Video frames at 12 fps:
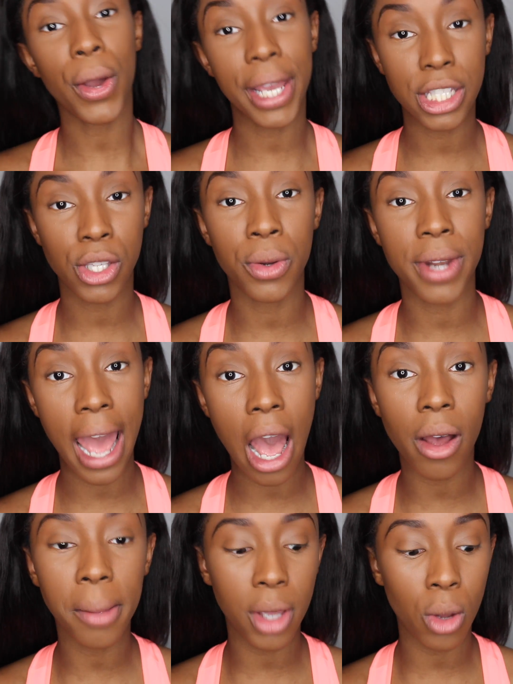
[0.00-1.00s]
Okay, so
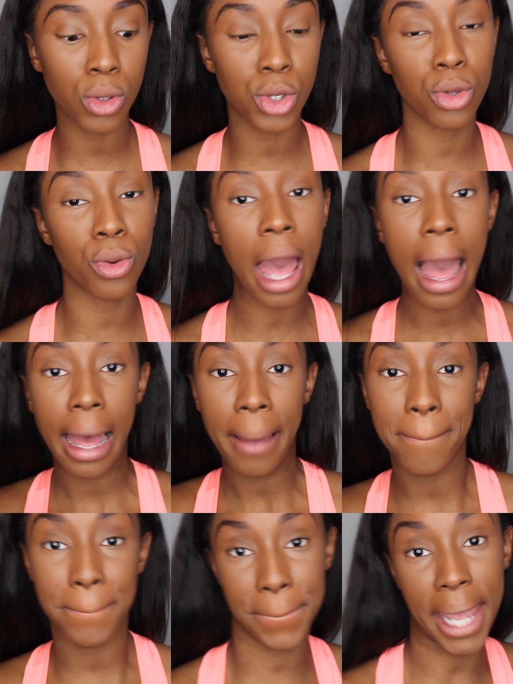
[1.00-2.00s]
now I'm going to
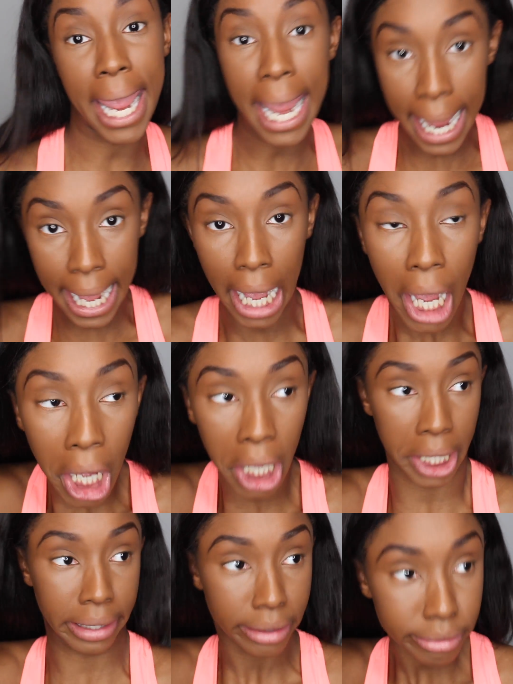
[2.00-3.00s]
bake.
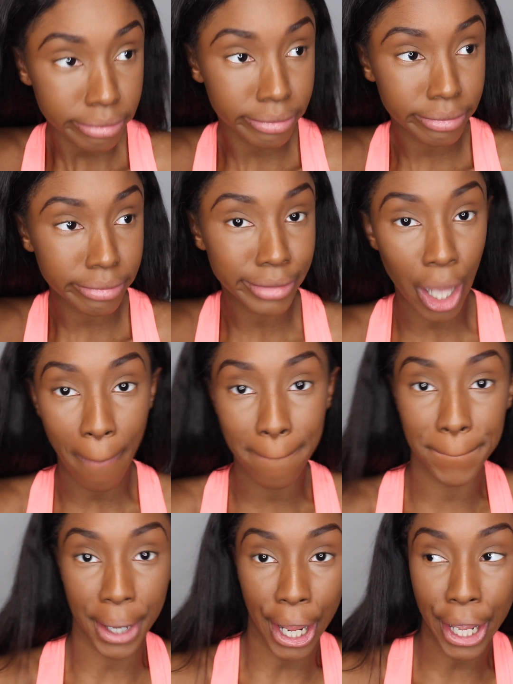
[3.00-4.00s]

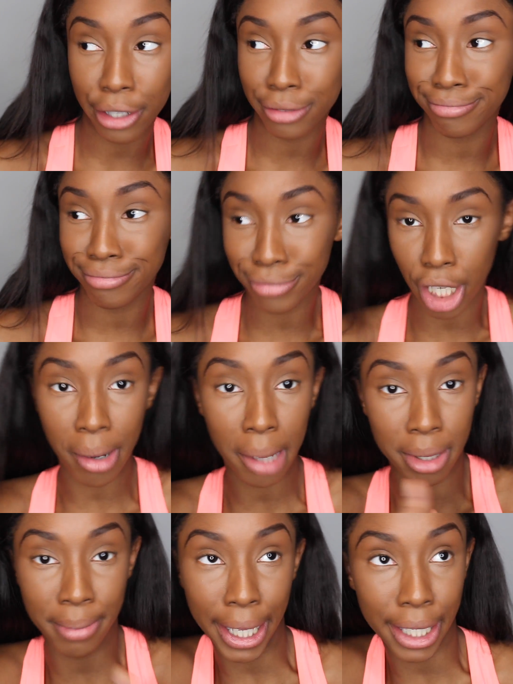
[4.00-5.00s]
If I
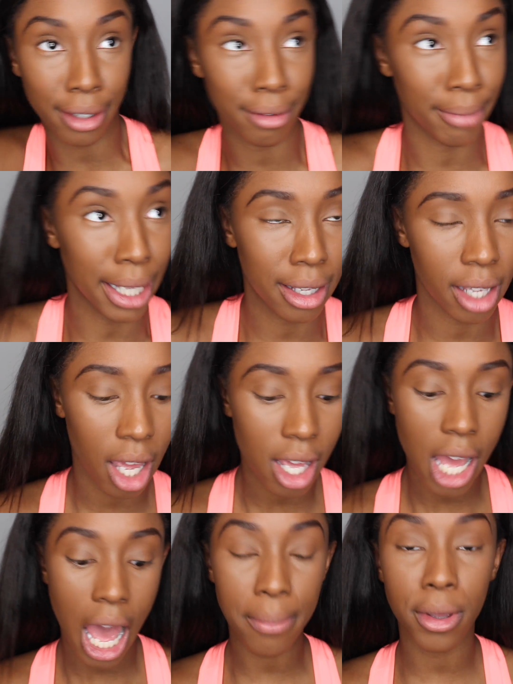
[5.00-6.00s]
be baking, bake.
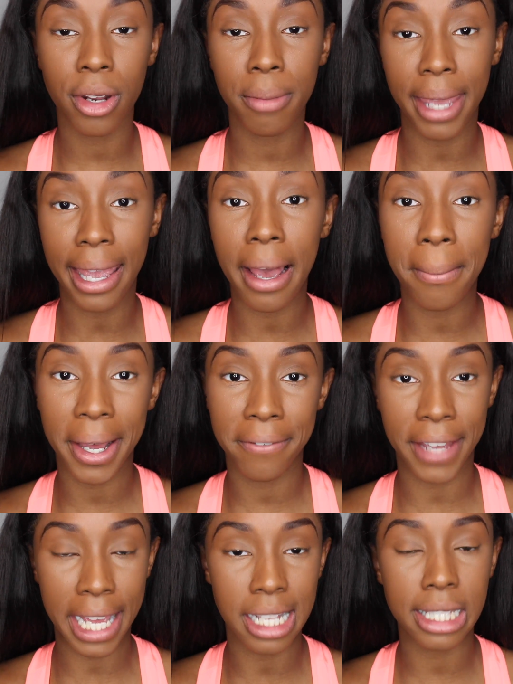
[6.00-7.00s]
I'm gonna bake my
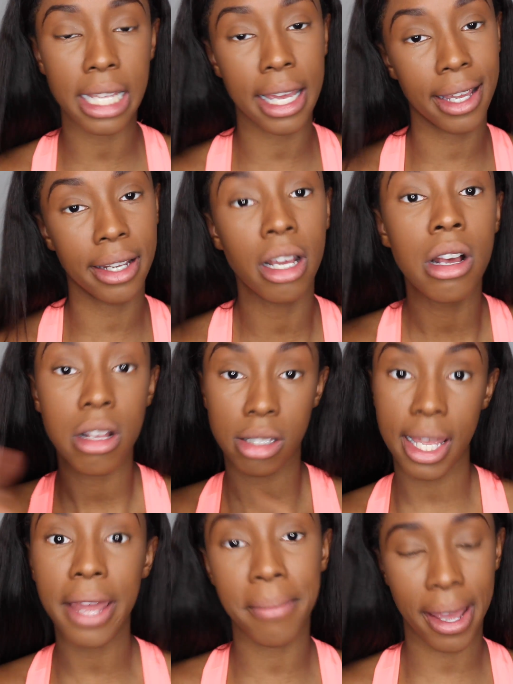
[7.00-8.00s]
face and
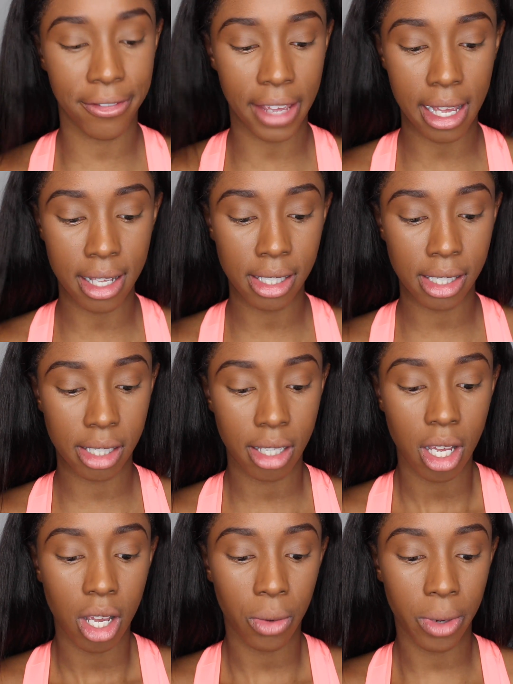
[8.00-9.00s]
set my face
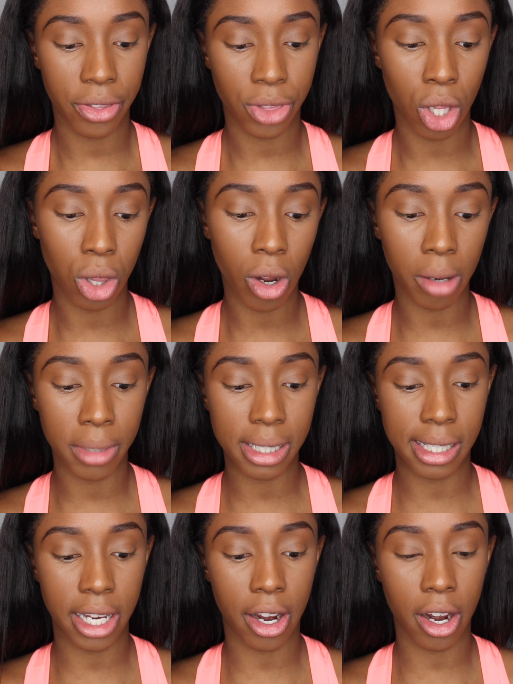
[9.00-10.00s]
with the Laura
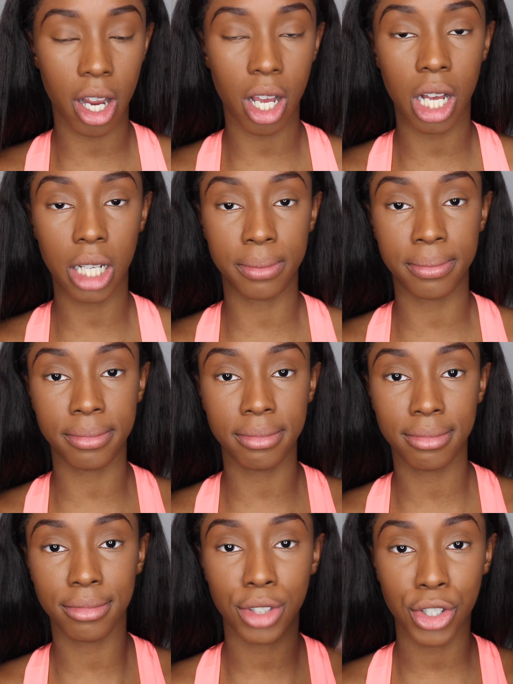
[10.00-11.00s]
Mercier
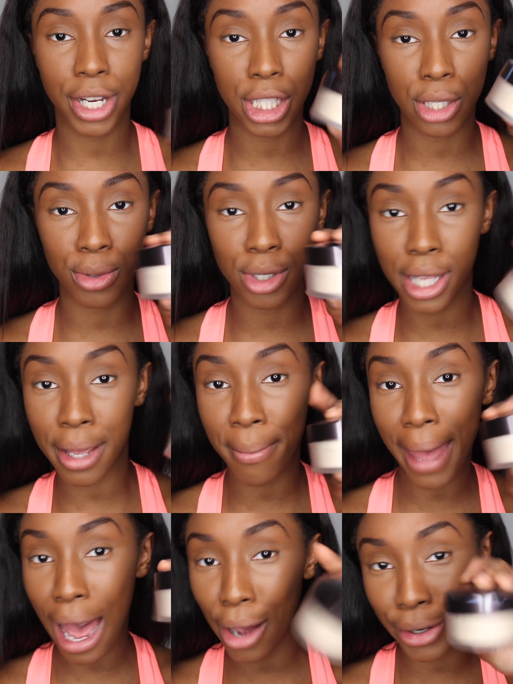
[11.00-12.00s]
translucent
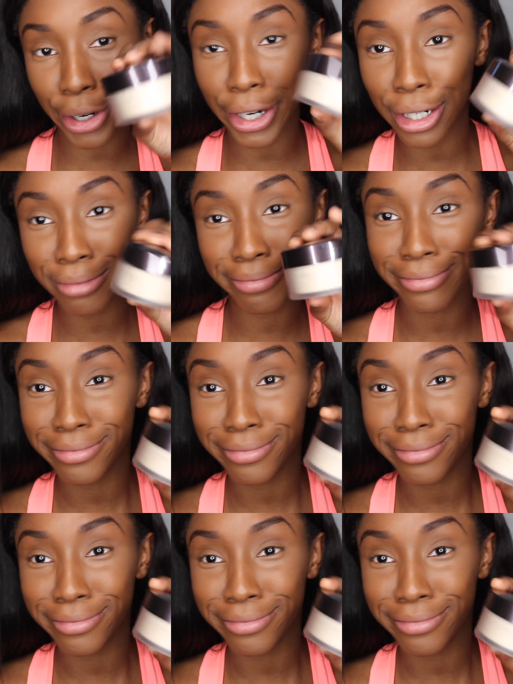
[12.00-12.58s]
powder.